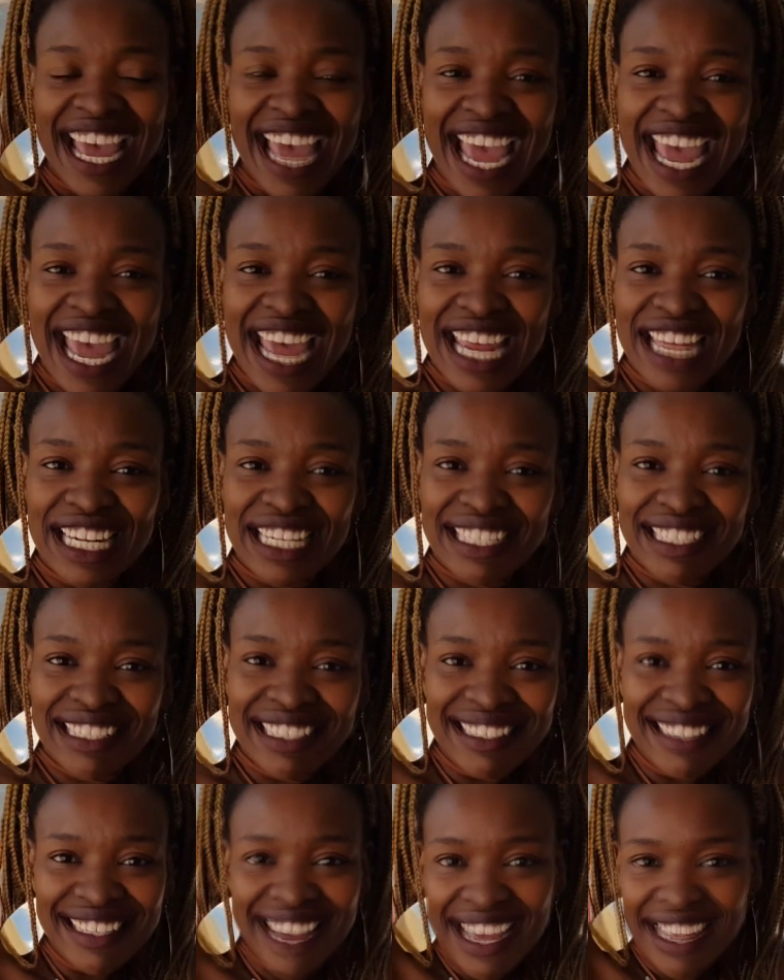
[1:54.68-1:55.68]

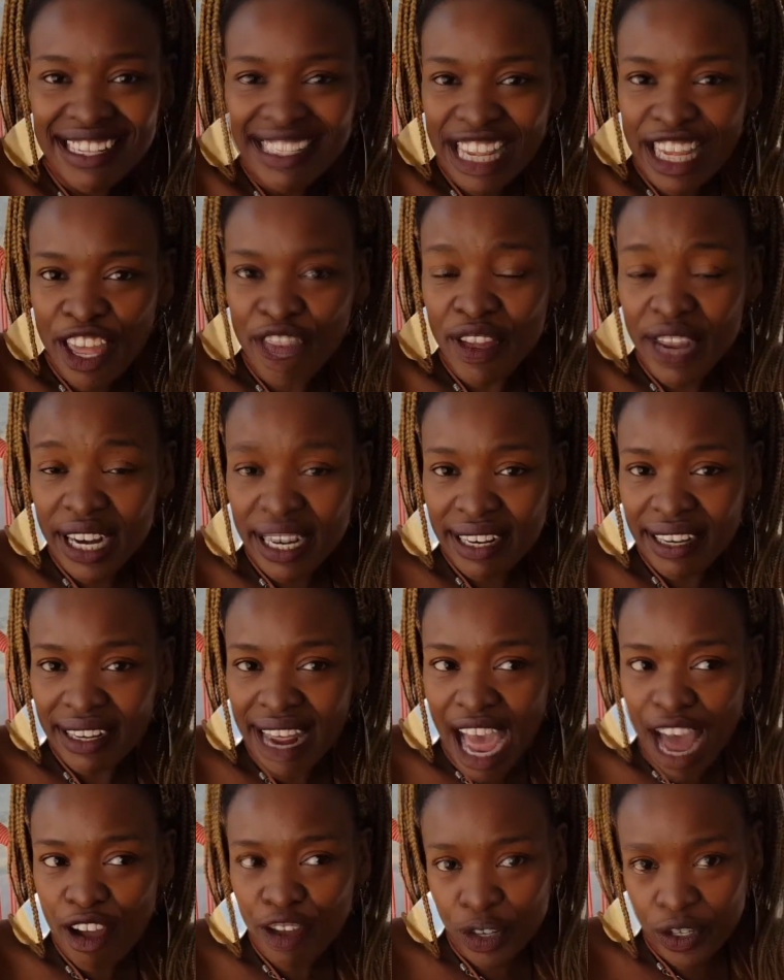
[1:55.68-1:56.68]
And yes, and
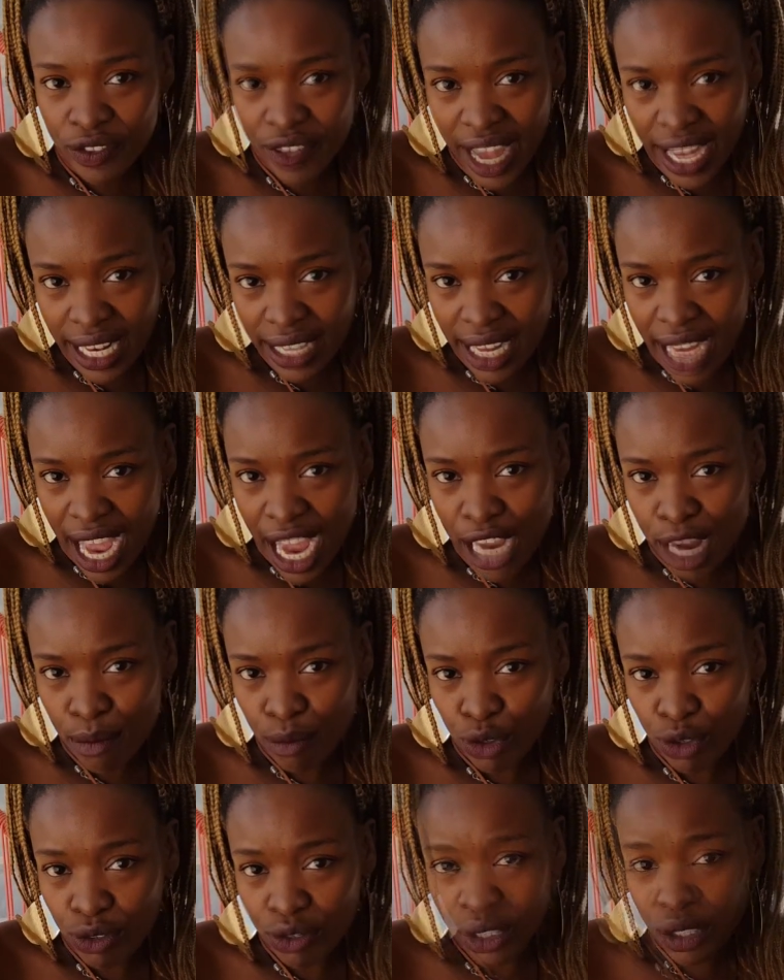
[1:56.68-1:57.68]
then after that I
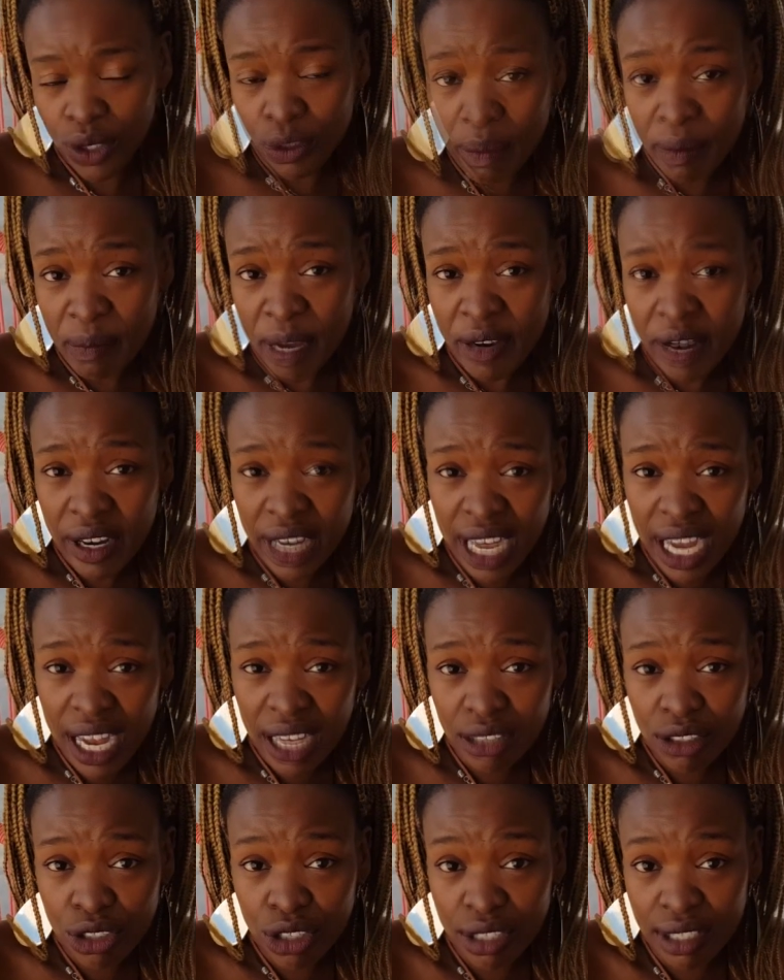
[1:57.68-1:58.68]
moved to
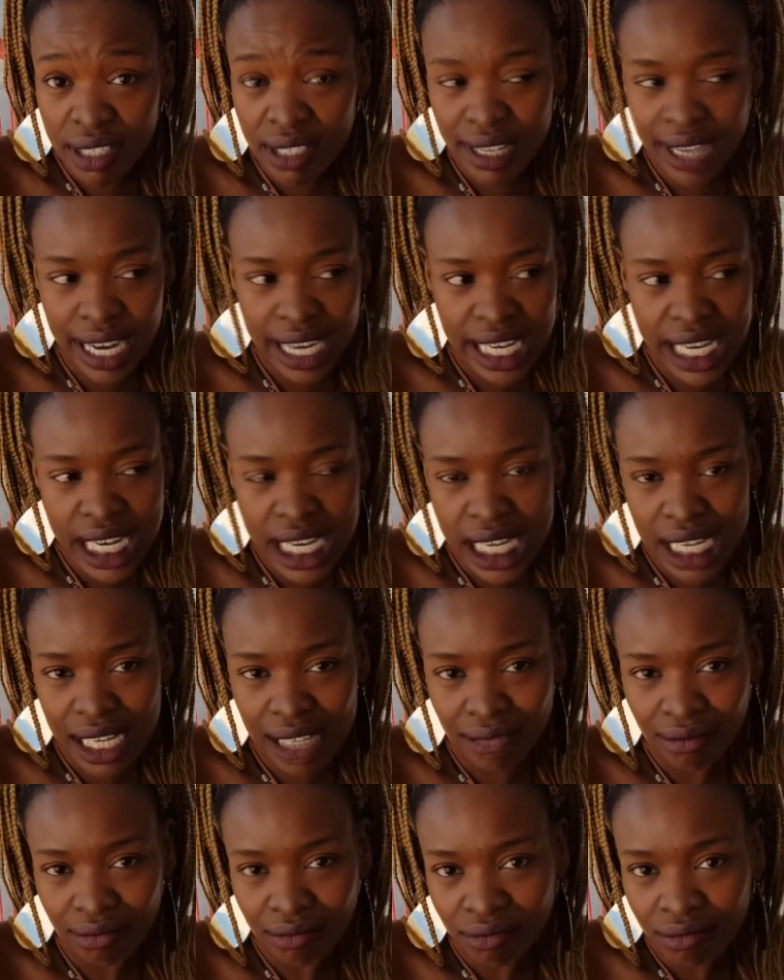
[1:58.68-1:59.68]
America to
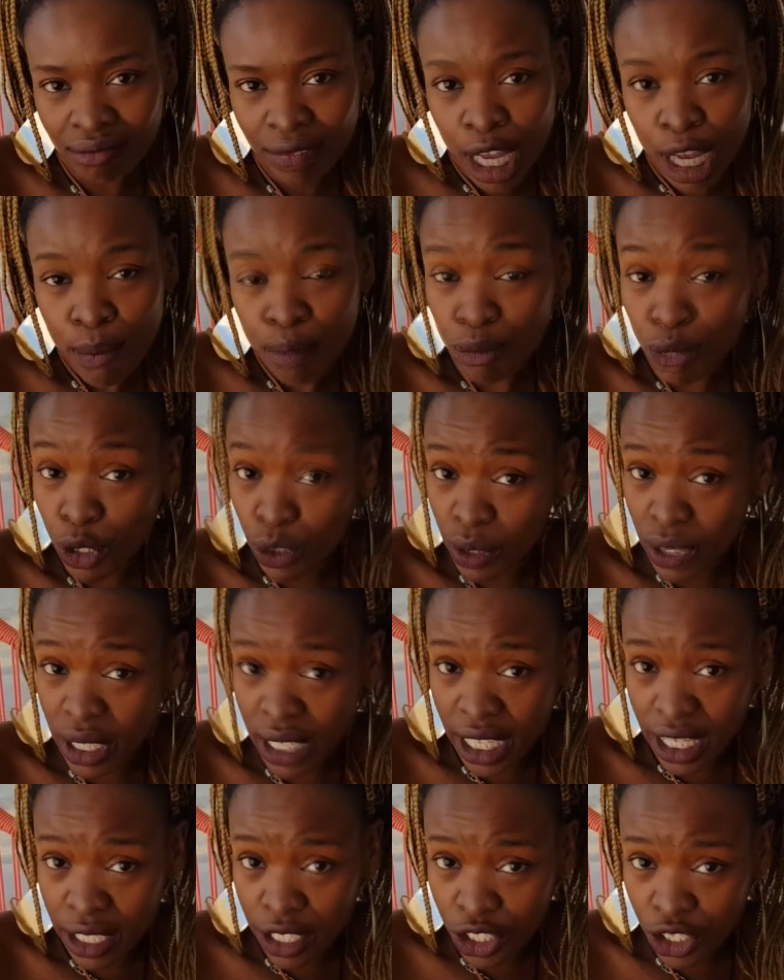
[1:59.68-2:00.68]
study
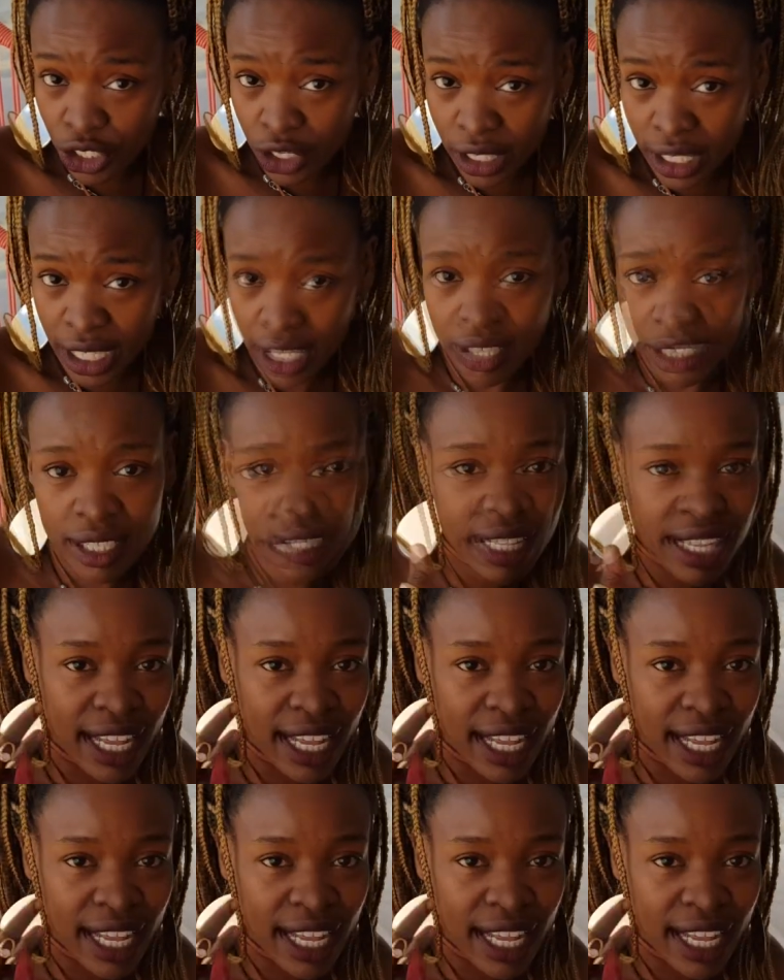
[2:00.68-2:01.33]
music initially, because